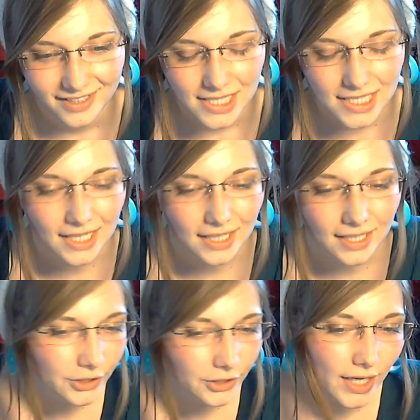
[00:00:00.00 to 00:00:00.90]
Yeah, I
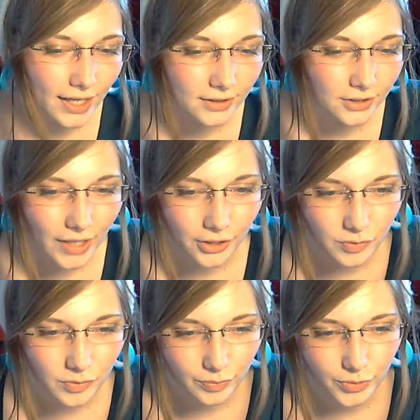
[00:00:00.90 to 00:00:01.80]
mean, you can
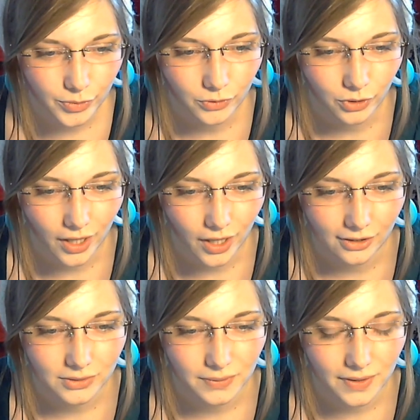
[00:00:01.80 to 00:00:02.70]
do beautiful
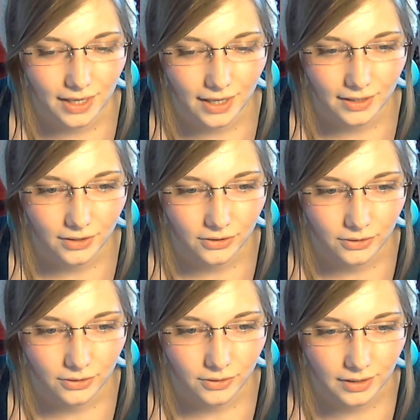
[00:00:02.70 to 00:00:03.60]
galleries with that, you know,
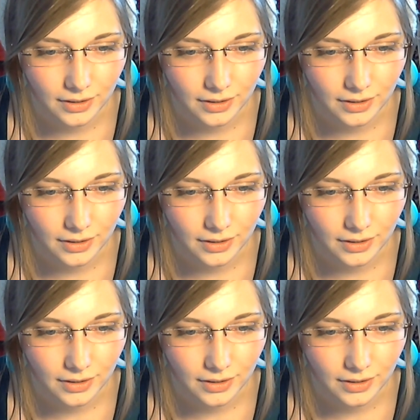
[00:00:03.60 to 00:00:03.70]
but